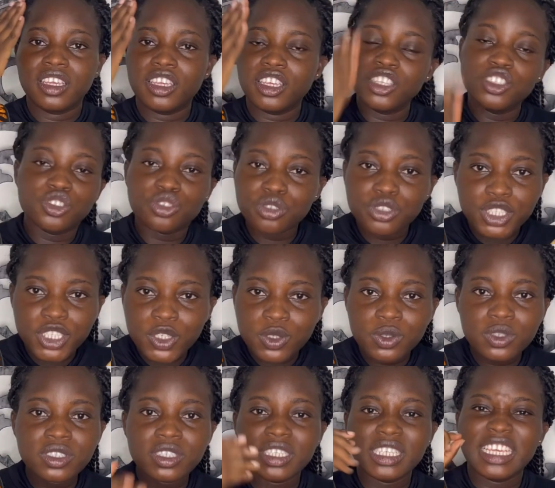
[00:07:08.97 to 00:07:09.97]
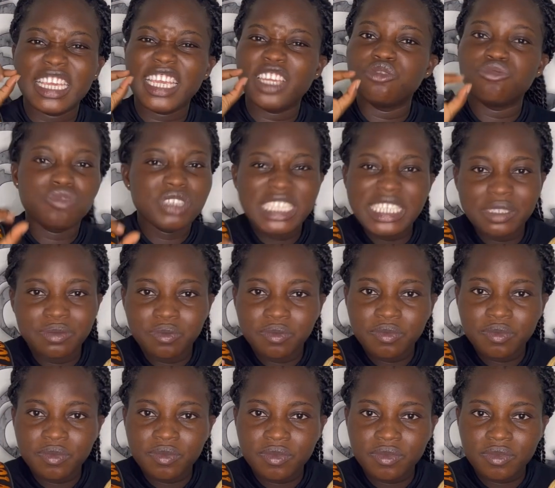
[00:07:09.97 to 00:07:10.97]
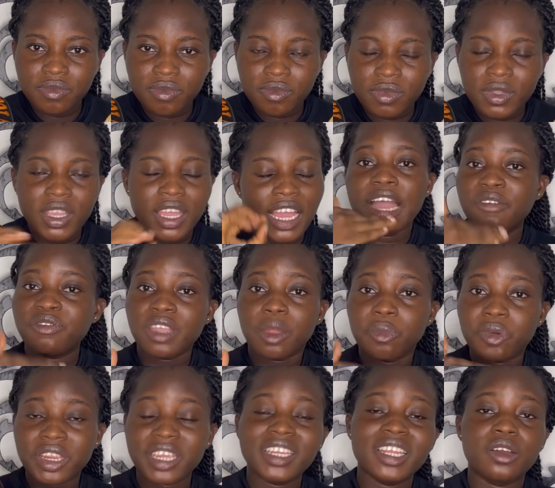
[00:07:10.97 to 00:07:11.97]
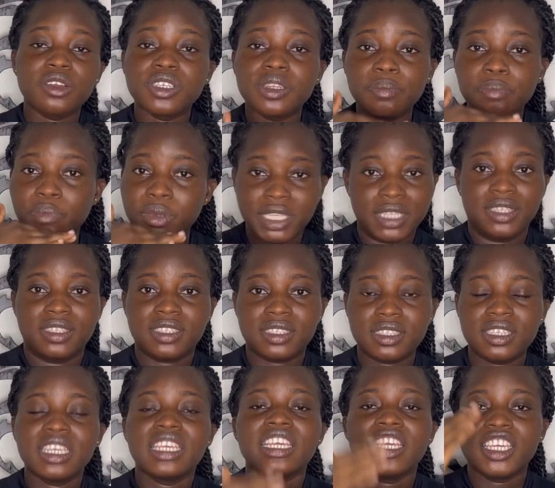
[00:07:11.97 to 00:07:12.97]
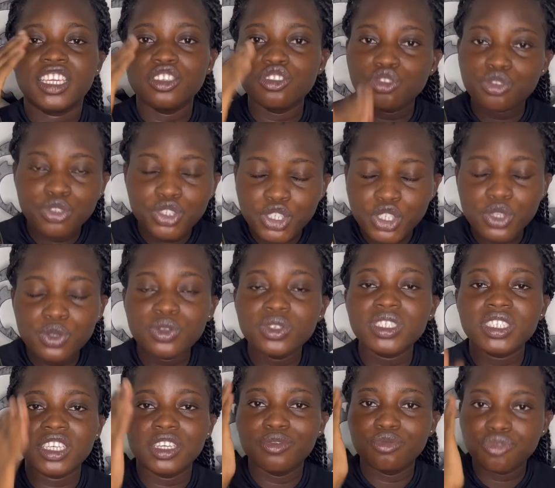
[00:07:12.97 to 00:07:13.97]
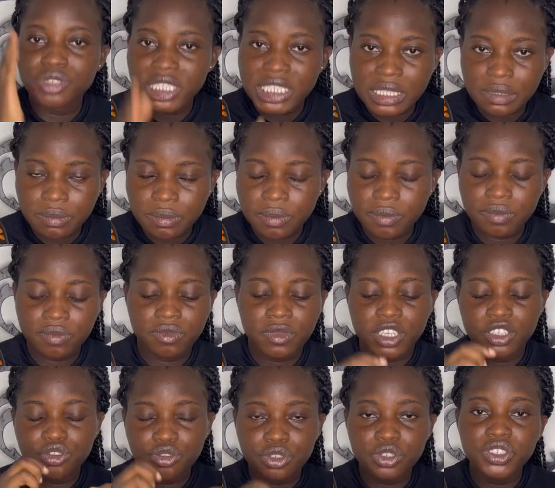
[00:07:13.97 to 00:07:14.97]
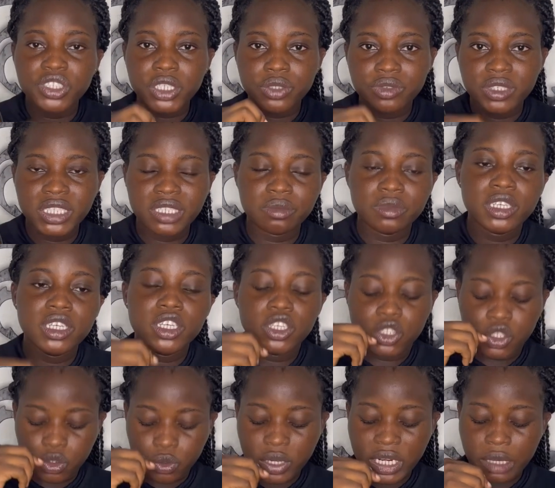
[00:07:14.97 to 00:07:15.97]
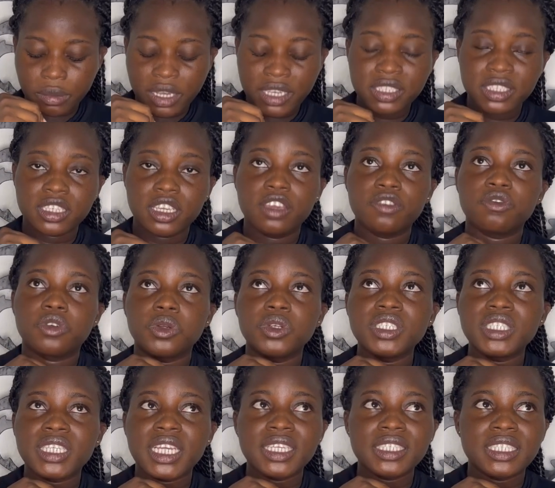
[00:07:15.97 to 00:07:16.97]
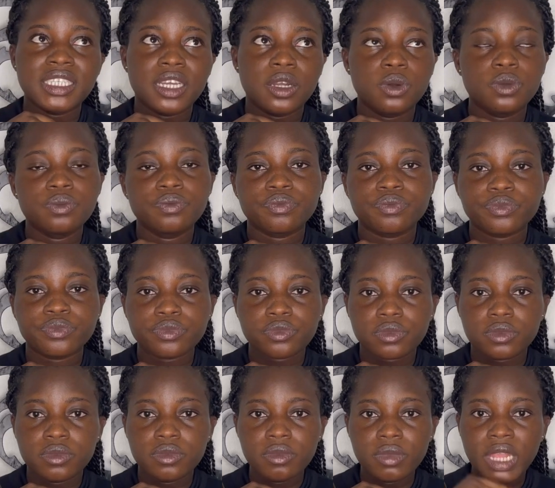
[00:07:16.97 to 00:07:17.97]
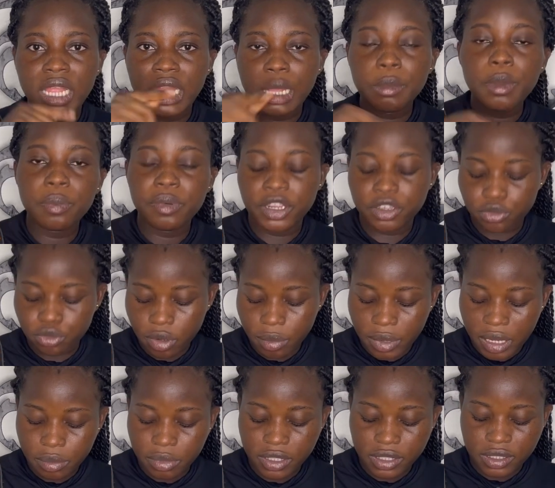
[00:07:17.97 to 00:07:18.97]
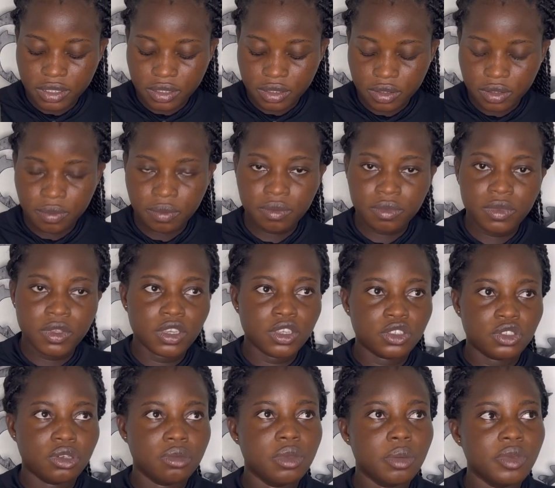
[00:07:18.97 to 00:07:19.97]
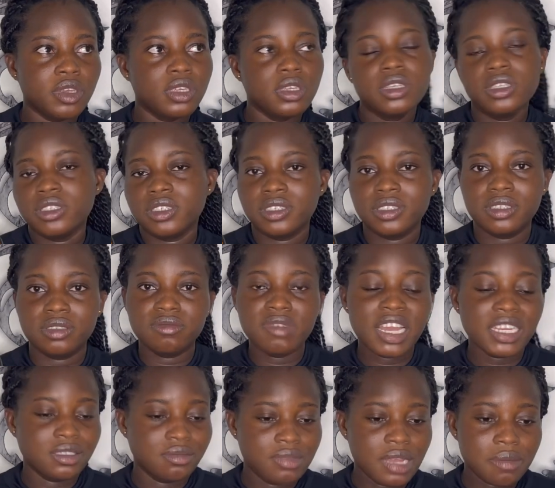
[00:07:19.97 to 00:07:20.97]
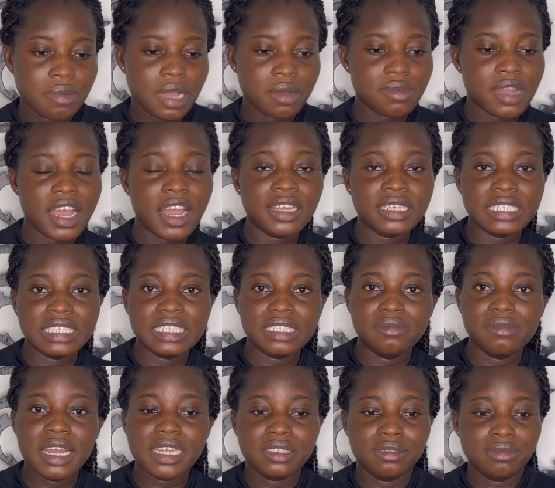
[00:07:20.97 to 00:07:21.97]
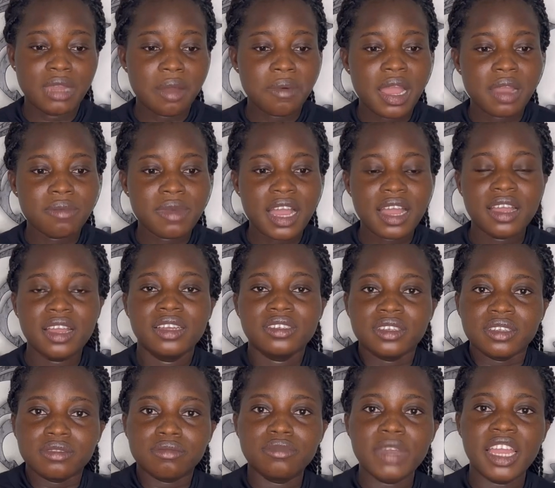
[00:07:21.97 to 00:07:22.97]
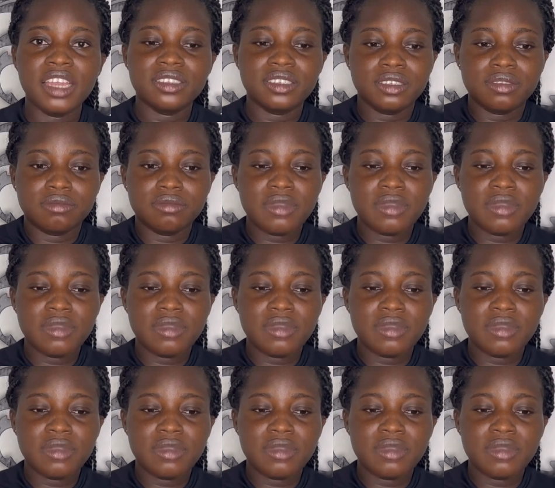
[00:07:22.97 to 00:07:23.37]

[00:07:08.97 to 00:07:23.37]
introduce a rhythm. After breaking down the beat, introduce a rhythm. Introduce a rhythm. So what am I saying? For instance, now let me play the rumba beat. So maybe the digba the gbagba, the digba the gbagba, be,